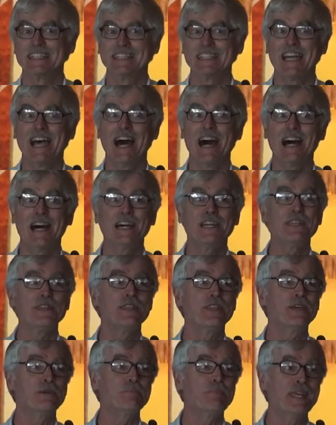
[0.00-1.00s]

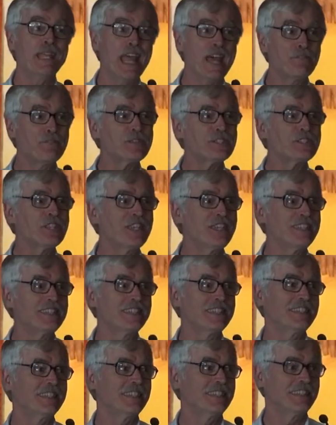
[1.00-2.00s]
God the
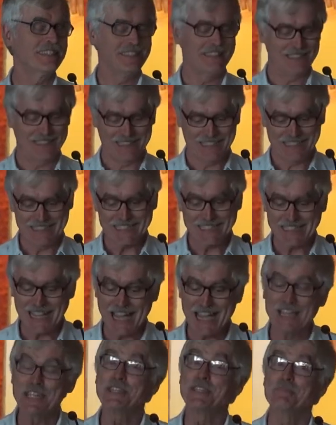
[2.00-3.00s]
beneficent,
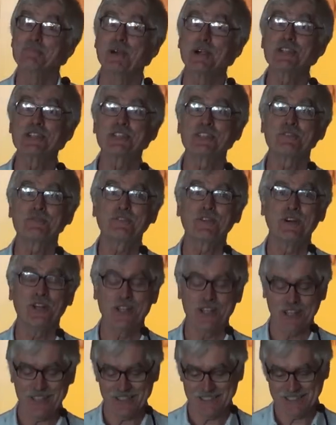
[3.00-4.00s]
God the
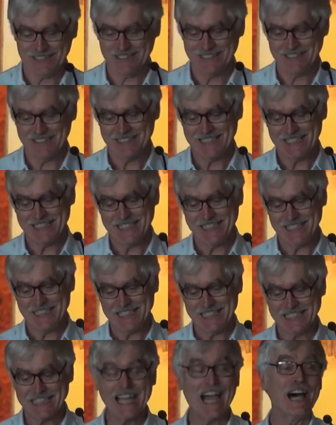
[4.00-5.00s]
merciful,
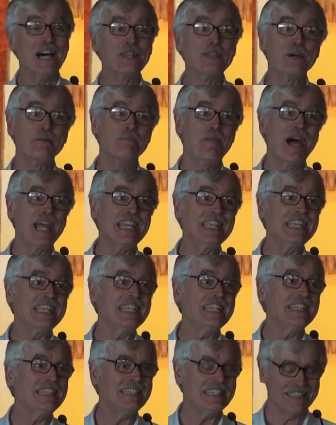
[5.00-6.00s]
God the
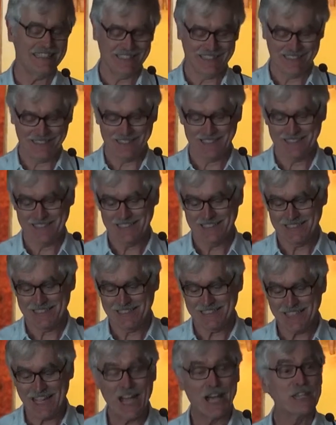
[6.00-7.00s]
mighty,
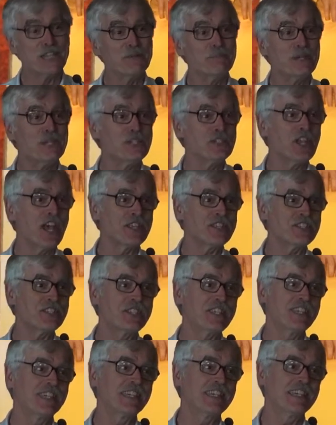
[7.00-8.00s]
God the
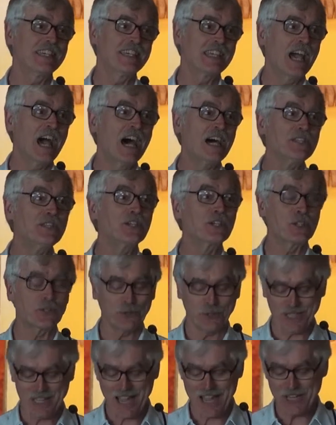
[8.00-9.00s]
majestic, God the
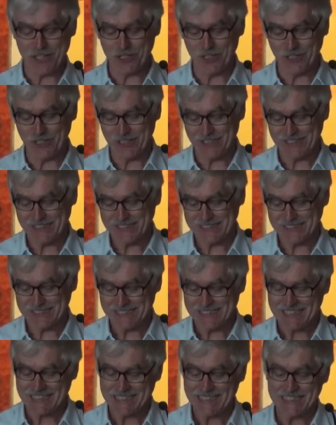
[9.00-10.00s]
creator,
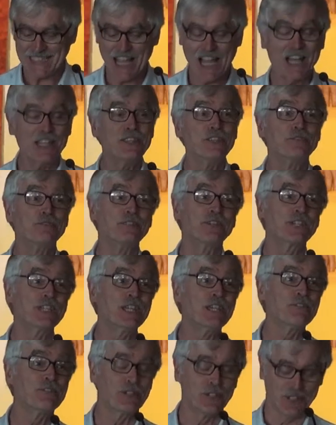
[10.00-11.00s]
God the
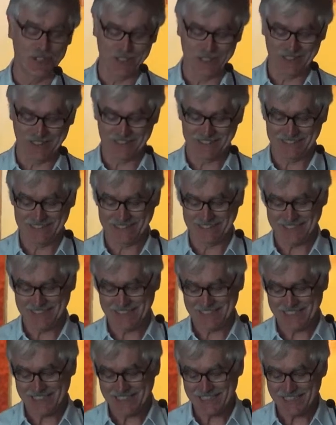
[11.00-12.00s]
forgiver,
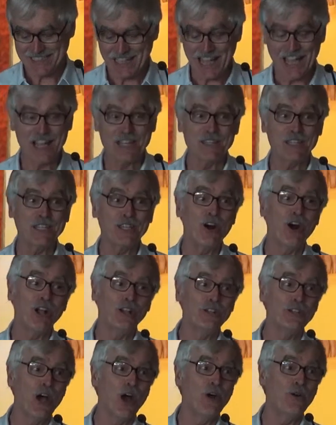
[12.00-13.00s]
God the
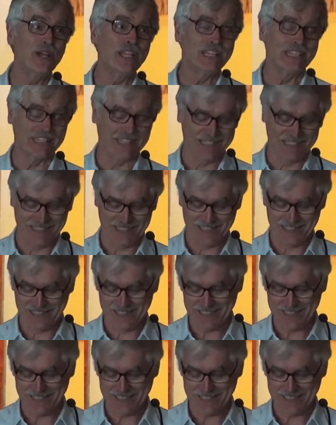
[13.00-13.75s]
all-knowing,